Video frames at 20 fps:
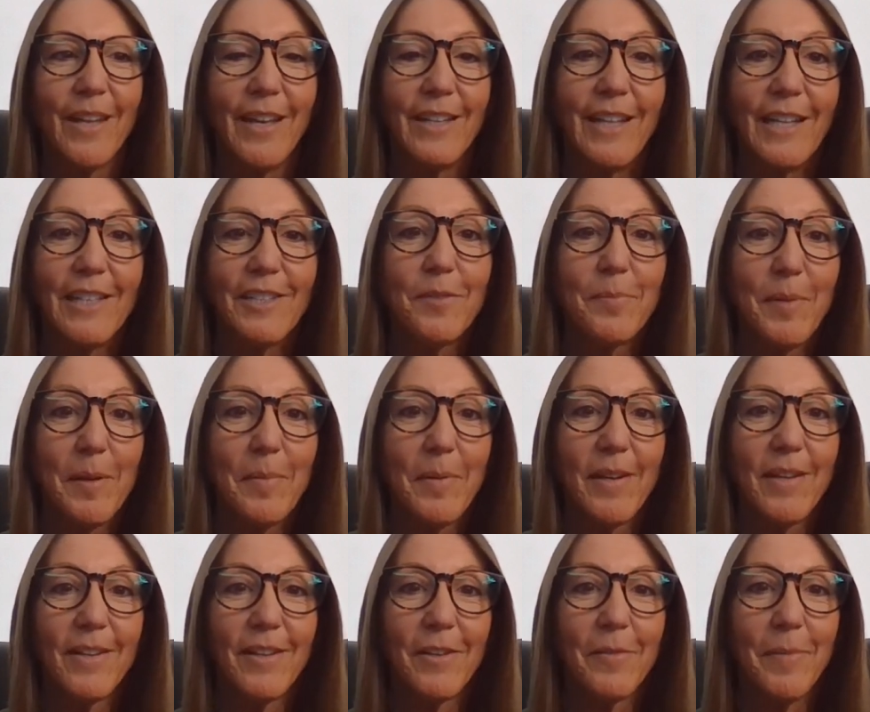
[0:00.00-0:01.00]
And that's
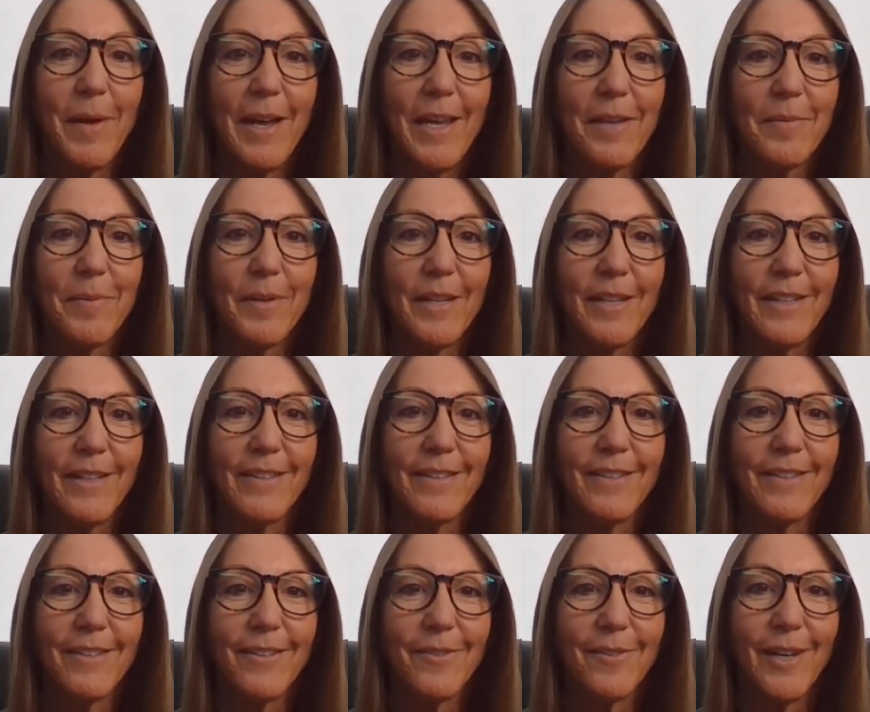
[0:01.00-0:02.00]
biblical, in my
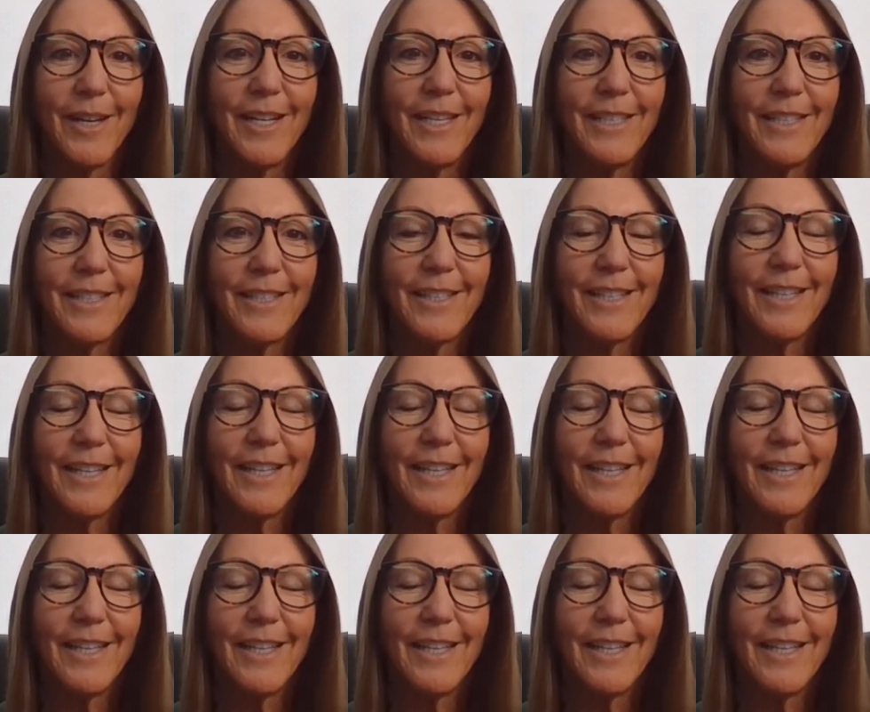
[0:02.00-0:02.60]
opinion, right?